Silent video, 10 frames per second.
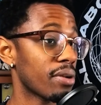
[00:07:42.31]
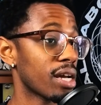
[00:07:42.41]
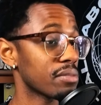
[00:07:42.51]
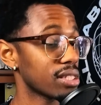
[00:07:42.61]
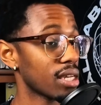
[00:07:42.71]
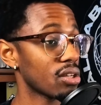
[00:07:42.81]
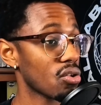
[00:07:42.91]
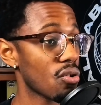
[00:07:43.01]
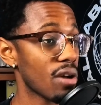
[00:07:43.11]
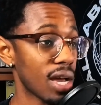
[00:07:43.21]
But I'm saying the
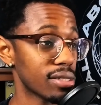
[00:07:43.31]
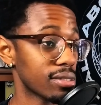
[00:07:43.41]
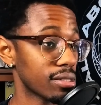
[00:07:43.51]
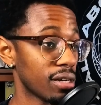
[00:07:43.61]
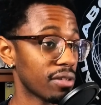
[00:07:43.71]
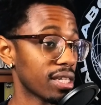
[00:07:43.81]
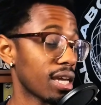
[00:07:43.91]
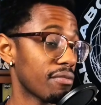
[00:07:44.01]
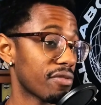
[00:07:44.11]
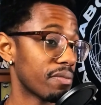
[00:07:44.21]
core essence of it
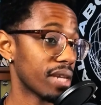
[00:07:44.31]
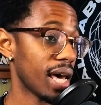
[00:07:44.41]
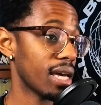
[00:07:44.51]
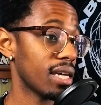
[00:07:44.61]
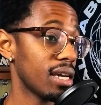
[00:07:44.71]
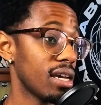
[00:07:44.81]
came from that.